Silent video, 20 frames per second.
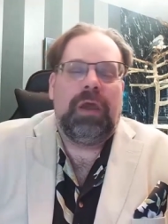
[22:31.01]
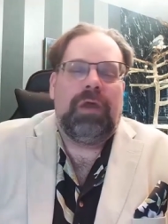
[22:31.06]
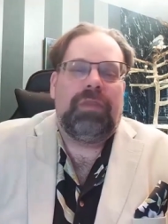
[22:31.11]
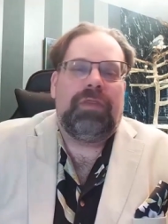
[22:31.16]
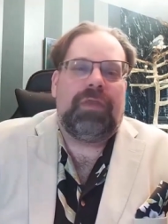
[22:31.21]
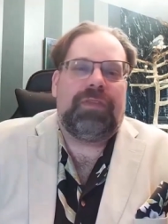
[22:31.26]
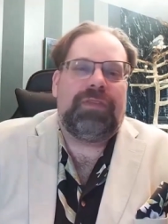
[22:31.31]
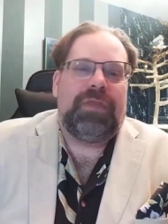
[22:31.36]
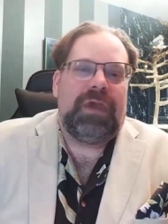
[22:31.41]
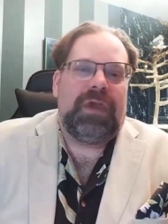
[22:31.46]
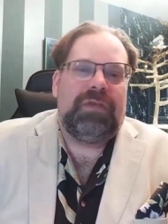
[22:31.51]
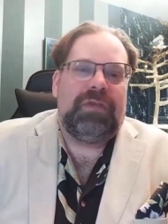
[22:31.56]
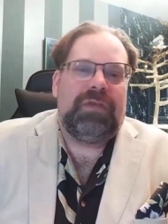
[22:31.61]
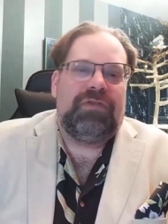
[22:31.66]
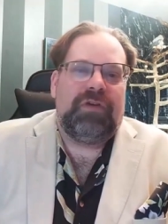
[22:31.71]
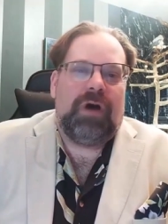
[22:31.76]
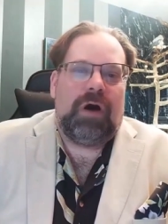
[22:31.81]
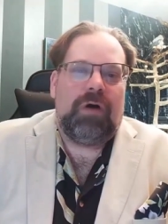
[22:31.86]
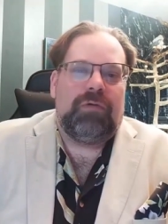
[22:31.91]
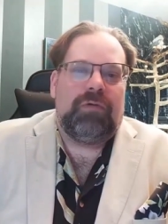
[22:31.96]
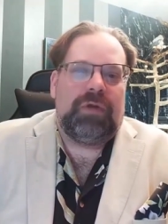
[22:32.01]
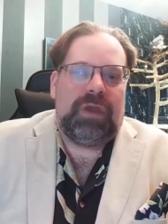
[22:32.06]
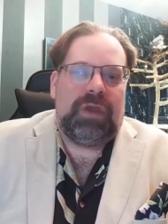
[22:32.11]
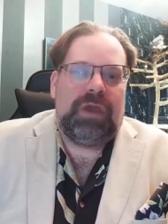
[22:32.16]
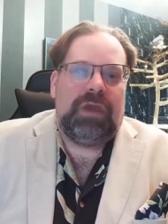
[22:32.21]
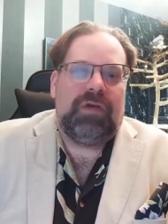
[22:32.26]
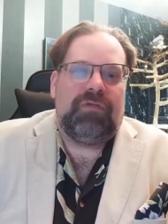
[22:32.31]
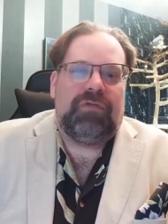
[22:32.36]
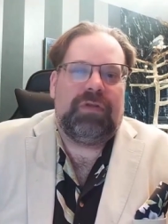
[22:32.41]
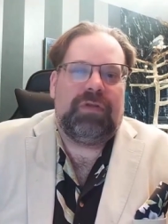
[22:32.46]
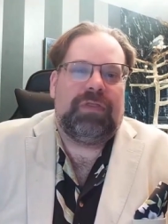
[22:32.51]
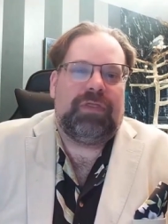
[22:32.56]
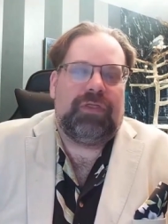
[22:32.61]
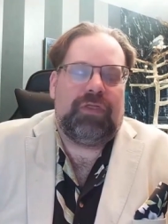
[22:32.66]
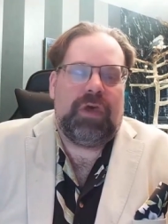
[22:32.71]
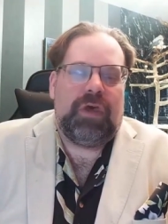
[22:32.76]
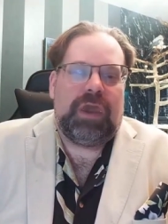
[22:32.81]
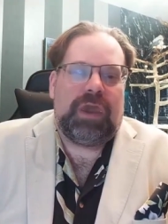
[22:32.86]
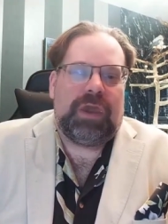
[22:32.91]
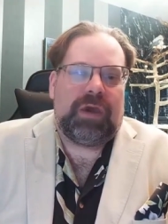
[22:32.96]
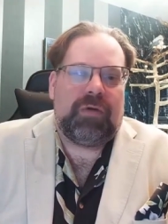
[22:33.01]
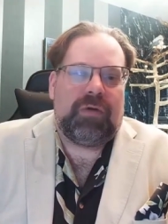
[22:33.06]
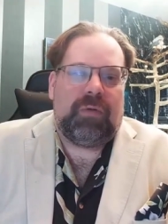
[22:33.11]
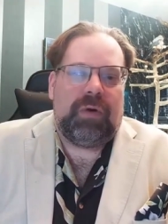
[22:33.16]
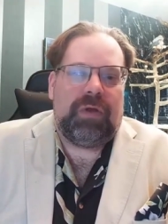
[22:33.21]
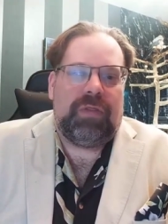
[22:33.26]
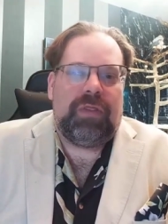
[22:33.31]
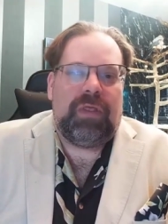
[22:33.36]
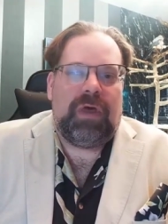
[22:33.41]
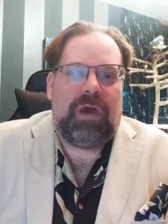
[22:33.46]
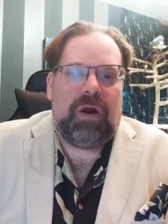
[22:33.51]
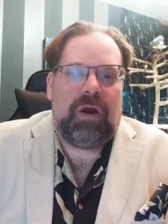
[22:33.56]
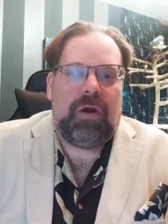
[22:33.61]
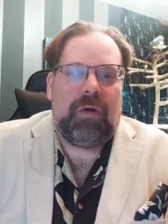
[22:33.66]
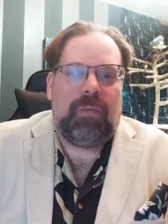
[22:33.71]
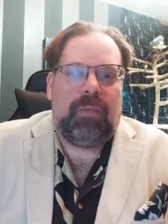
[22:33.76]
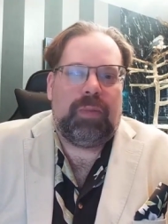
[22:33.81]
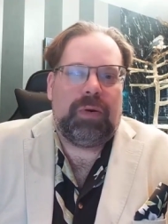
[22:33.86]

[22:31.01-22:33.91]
that they don't even think when their